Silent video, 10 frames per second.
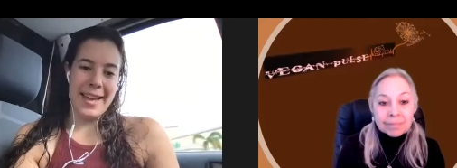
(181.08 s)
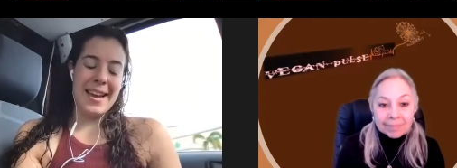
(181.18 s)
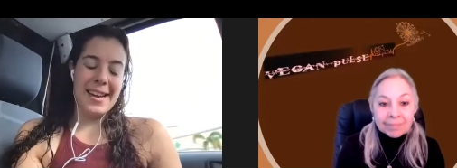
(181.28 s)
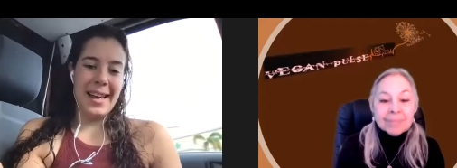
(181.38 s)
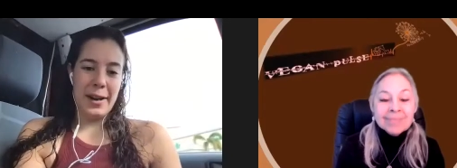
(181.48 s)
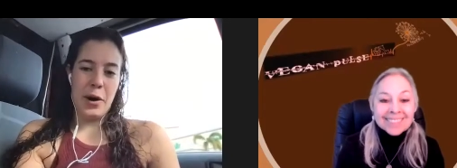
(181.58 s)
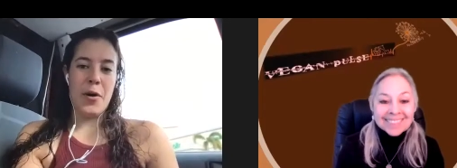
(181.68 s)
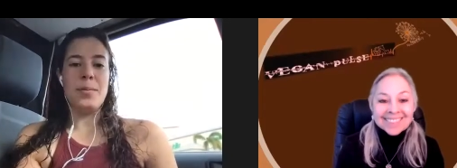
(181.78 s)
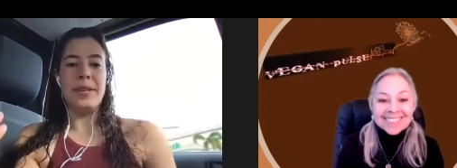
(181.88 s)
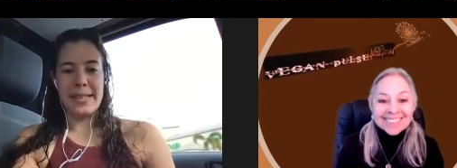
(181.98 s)
Speaker 1: ate at
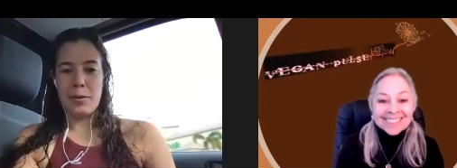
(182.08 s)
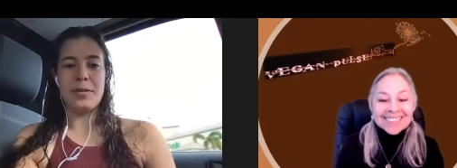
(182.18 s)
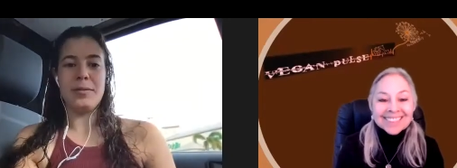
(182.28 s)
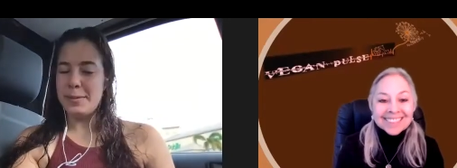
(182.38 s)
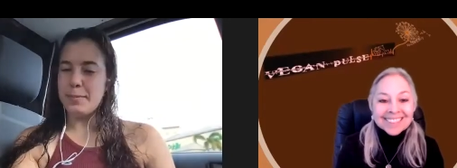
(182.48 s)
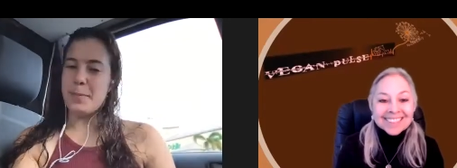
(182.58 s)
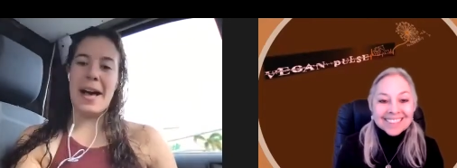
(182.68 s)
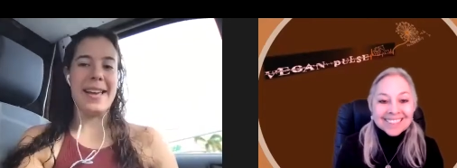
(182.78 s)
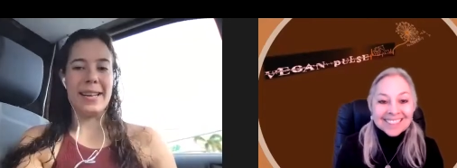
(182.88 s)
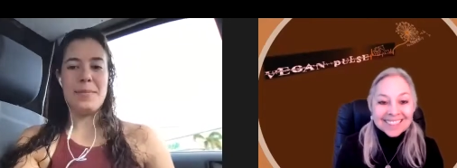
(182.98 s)
home because they were
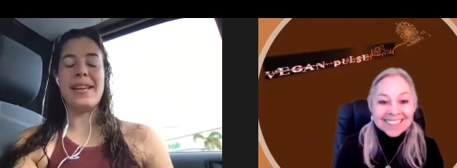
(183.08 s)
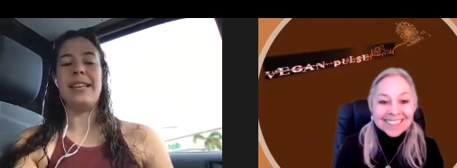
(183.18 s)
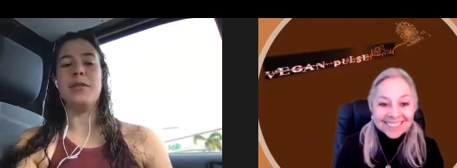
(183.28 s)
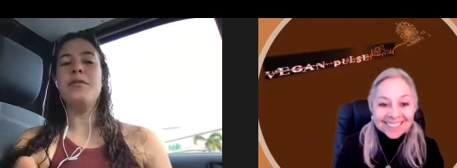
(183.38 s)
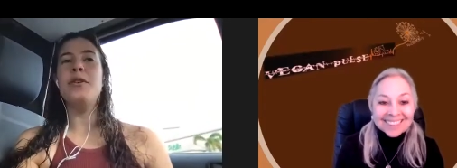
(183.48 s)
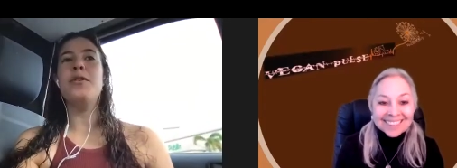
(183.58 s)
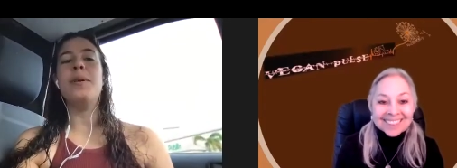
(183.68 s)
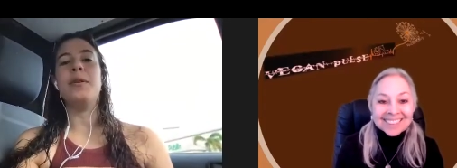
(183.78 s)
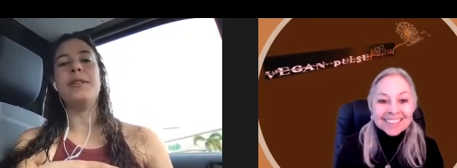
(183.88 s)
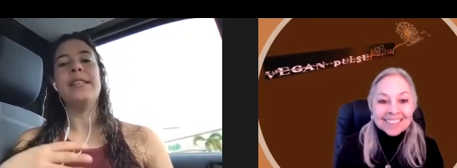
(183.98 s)
buying and making the food,
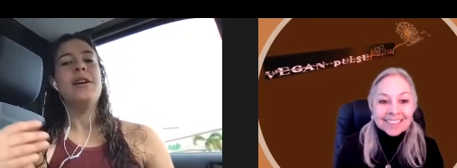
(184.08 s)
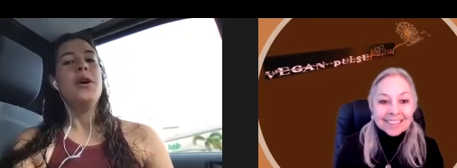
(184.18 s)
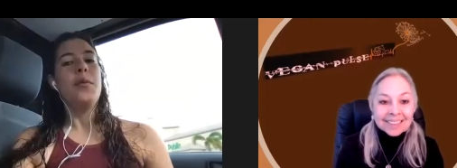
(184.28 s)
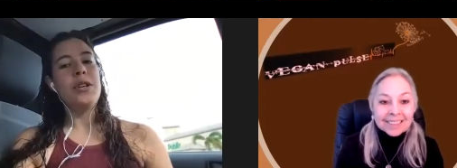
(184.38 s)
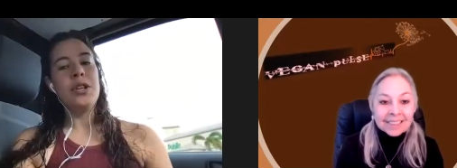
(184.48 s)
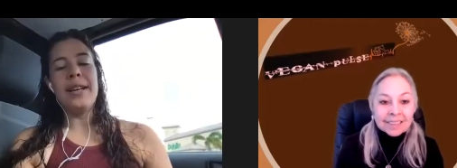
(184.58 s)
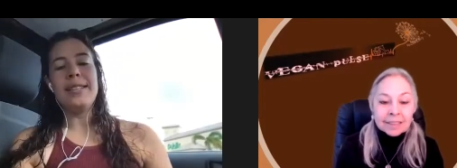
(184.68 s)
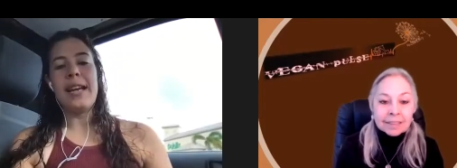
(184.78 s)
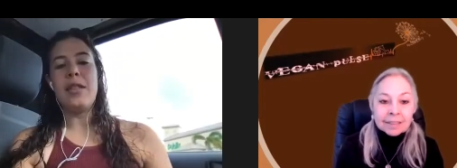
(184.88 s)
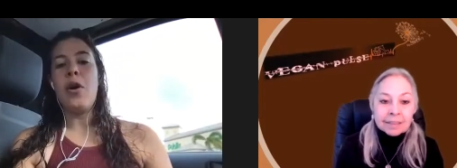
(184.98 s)
but it was when you're
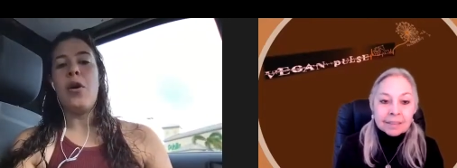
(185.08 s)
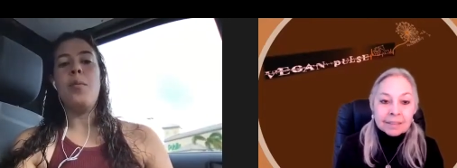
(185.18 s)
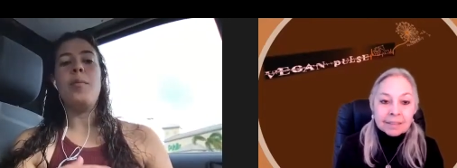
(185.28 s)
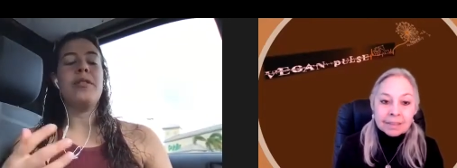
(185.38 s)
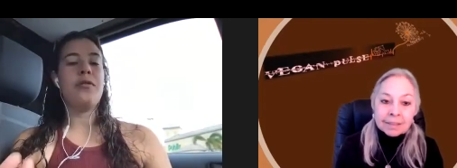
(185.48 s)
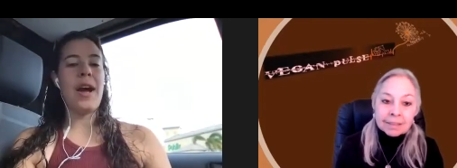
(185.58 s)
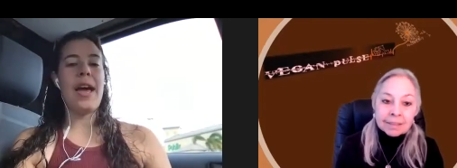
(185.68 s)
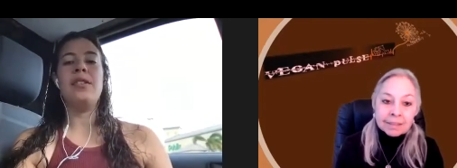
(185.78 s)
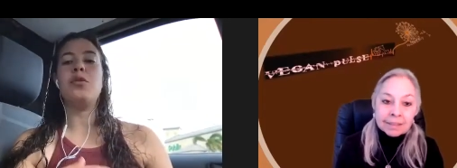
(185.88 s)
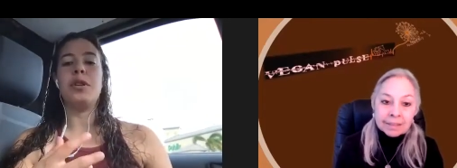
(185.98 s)
outside the home with
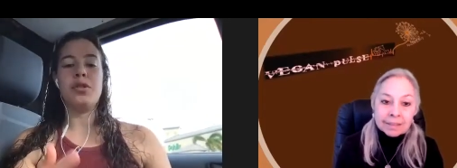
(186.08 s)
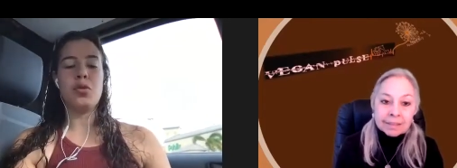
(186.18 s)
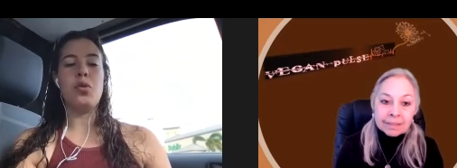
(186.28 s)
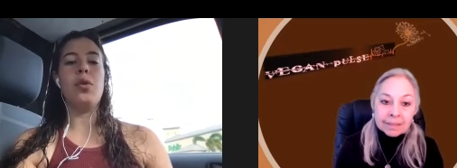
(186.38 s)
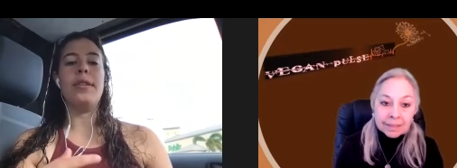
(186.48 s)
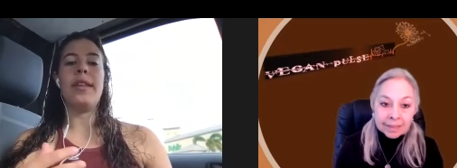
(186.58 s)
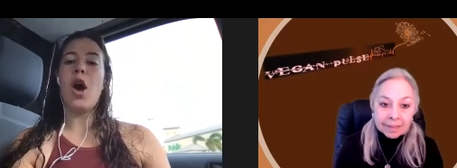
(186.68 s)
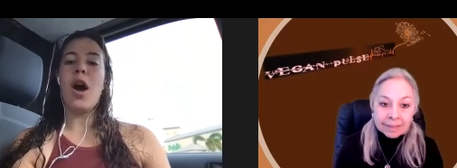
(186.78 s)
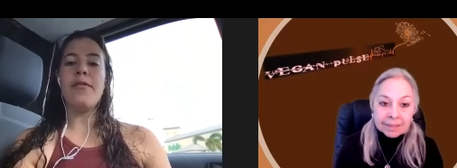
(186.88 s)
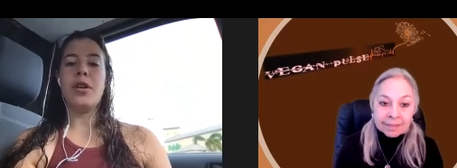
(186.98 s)
friends or at school and they
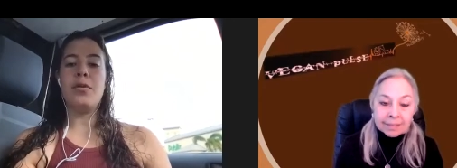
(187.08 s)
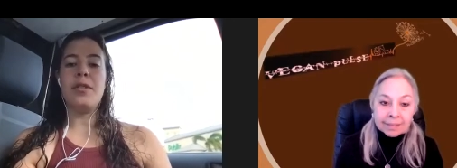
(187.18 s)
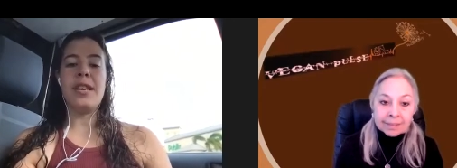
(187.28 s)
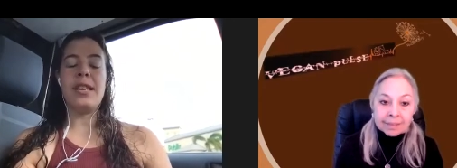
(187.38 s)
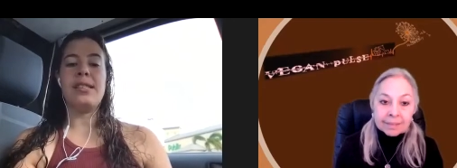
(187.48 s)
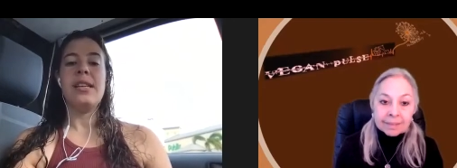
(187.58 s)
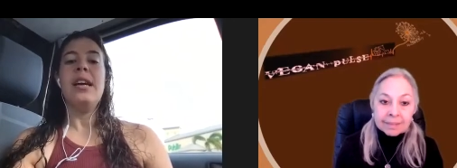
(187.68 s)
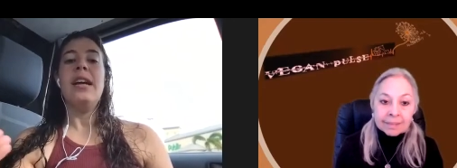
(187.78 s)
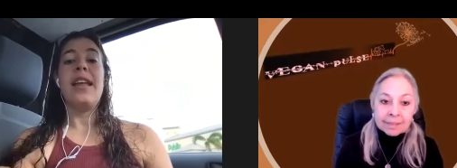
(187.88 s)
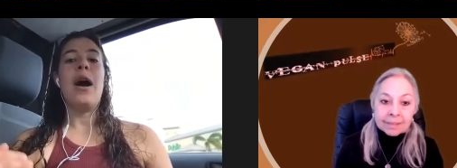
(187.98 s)
offer you things,
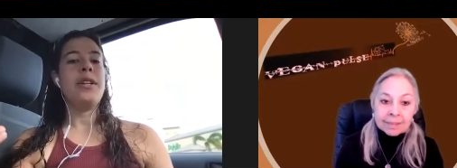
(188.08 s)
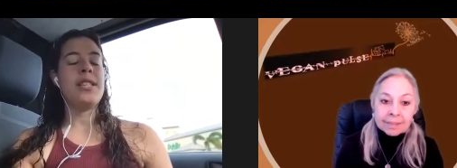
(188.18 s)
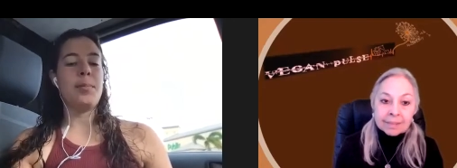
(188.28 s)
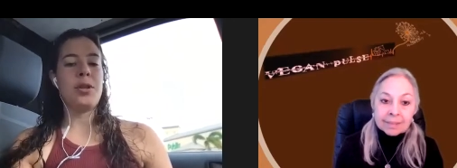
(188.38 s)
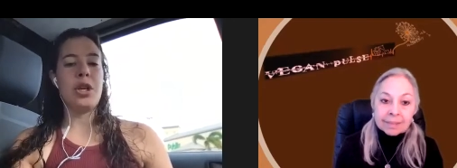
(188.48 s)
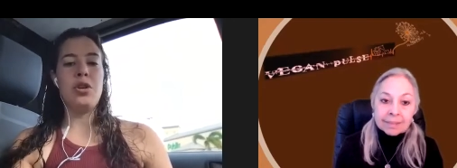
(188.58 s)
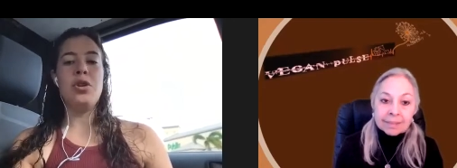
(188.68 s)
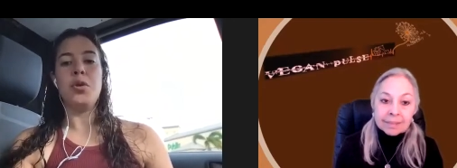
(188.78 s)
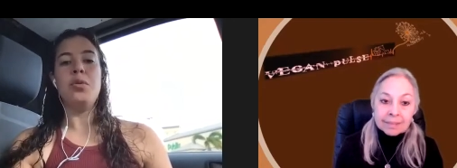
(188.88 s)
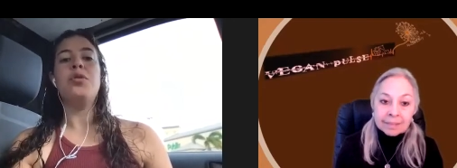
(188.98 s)
now it's up to
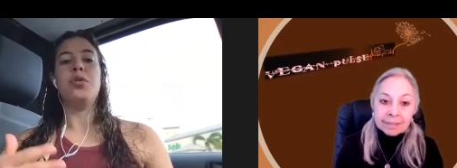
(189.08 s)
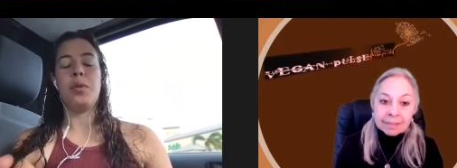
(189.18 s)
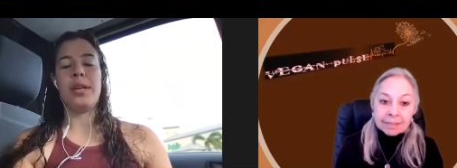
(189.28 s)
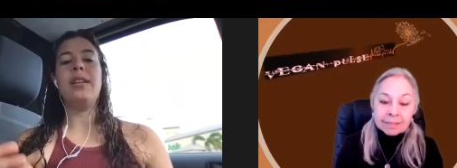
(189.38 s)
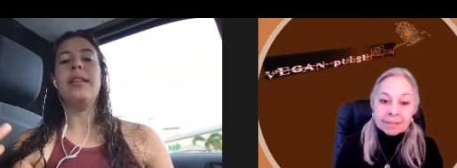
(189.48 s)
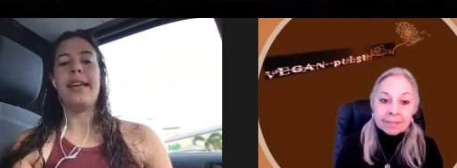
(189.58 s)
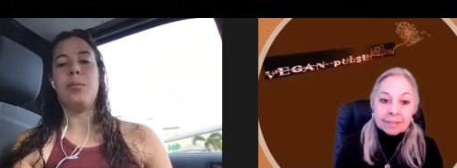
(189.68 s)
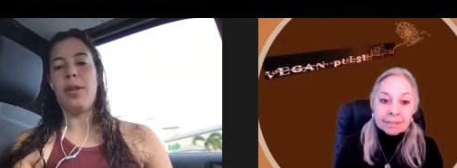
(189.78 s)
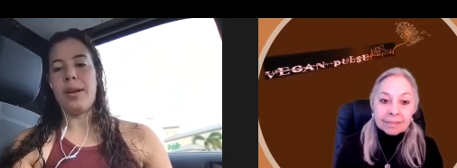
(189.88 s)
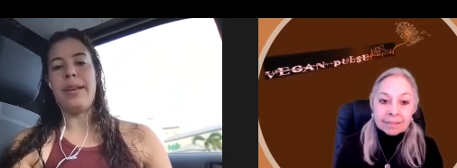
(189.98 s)
you to read the
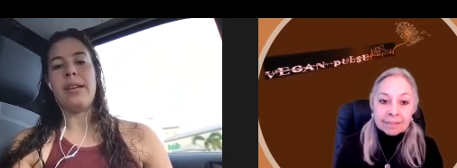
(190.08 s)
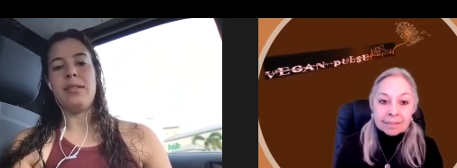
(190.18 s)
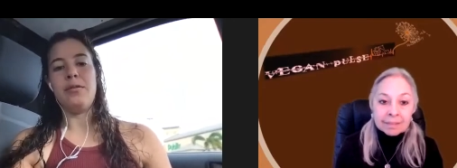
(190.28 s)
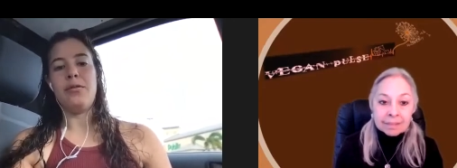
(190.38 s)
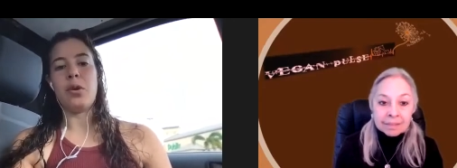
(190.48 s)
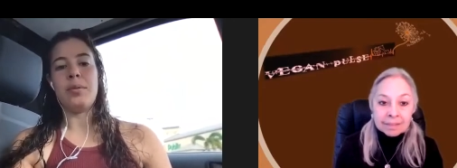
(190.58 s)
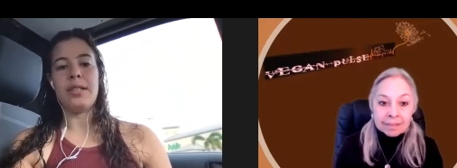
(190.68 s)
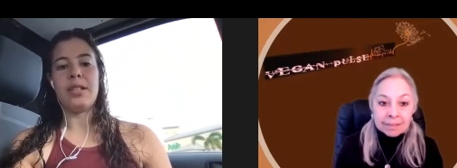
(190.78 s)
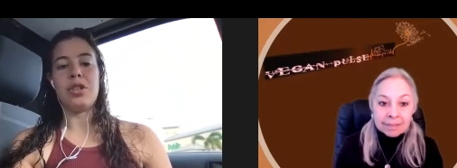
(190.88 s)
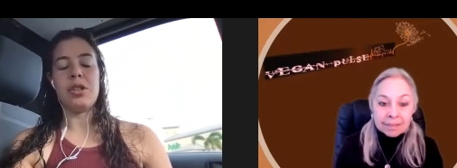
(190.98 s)
label and make an informed
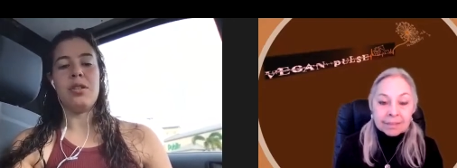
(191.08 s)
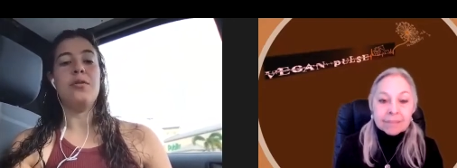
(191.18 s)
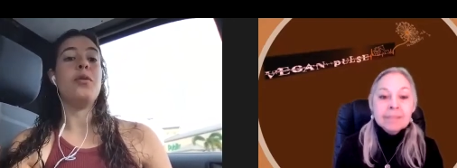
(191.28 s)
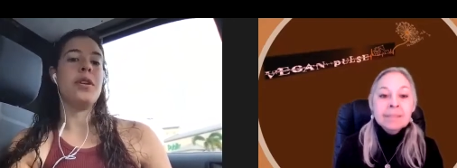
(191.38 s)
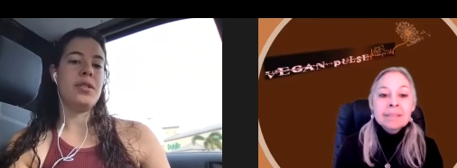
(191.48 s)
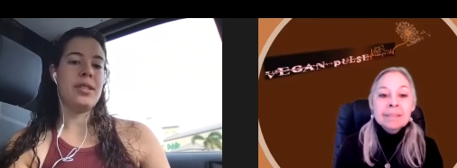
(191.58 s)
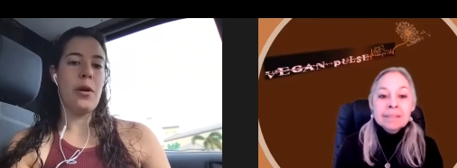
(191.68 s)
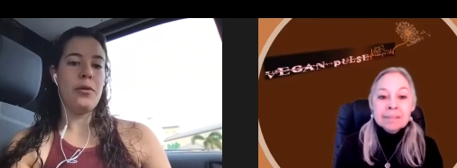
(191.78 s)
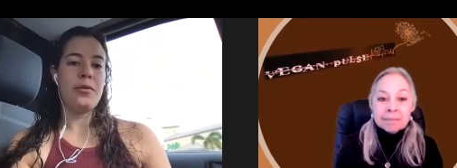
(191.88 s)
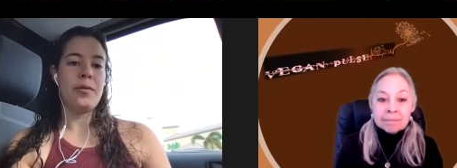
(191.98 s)
decision for yourself.